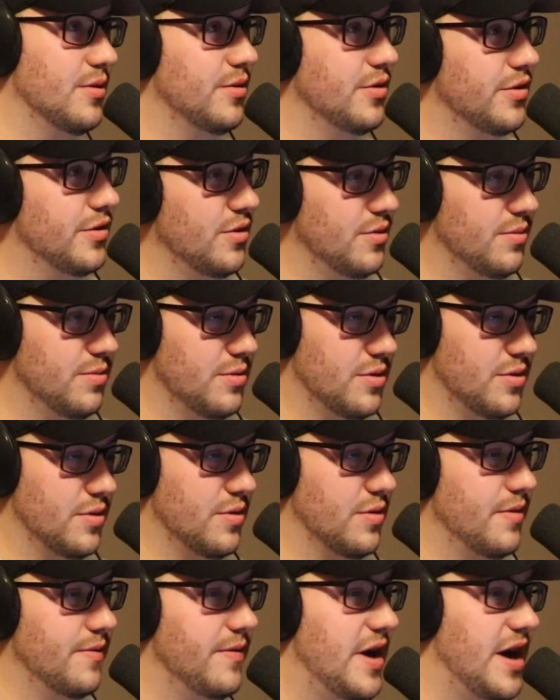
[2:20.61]

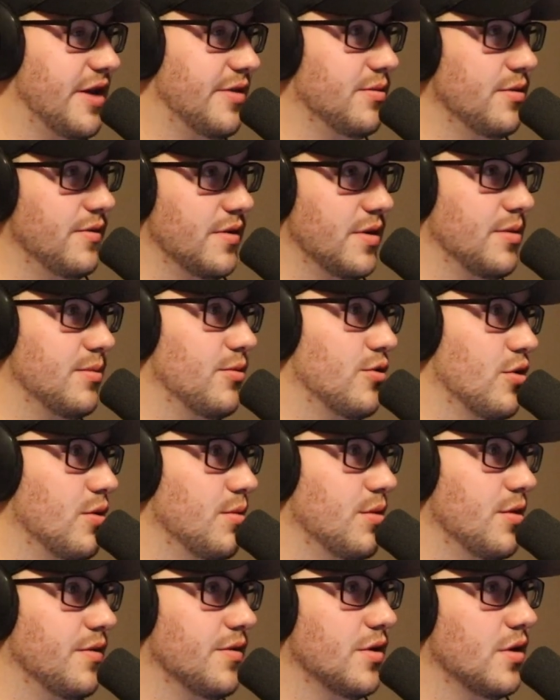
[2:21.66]
super fast-moving drill
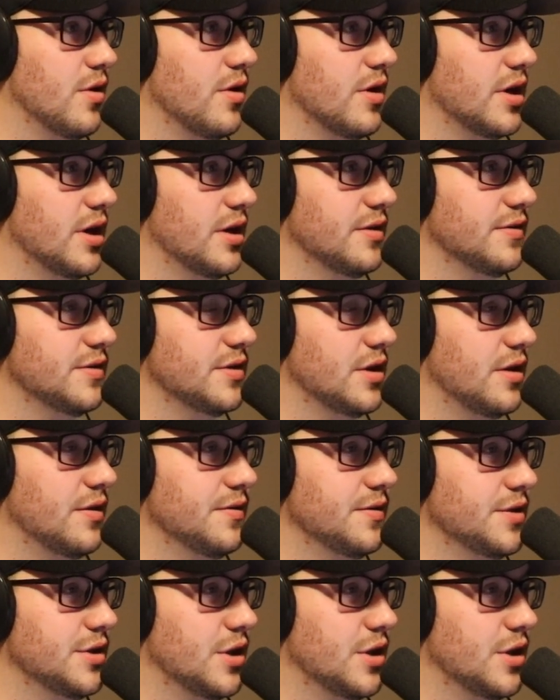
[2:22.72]
moves and all that kind of stuff.